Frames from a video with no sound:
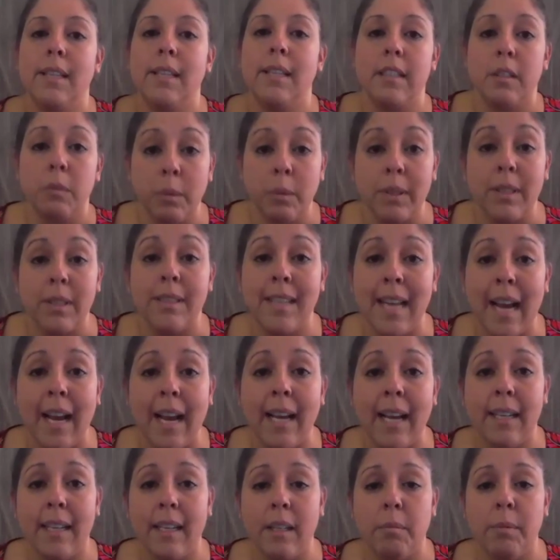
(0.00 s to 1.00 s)
that's what the
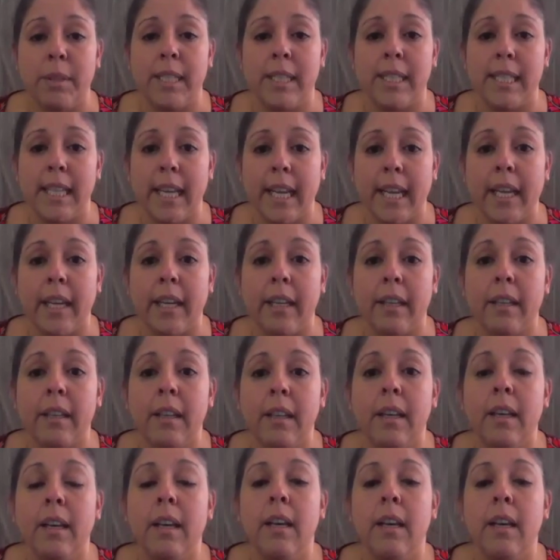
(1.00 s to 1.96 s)
dad had been taking.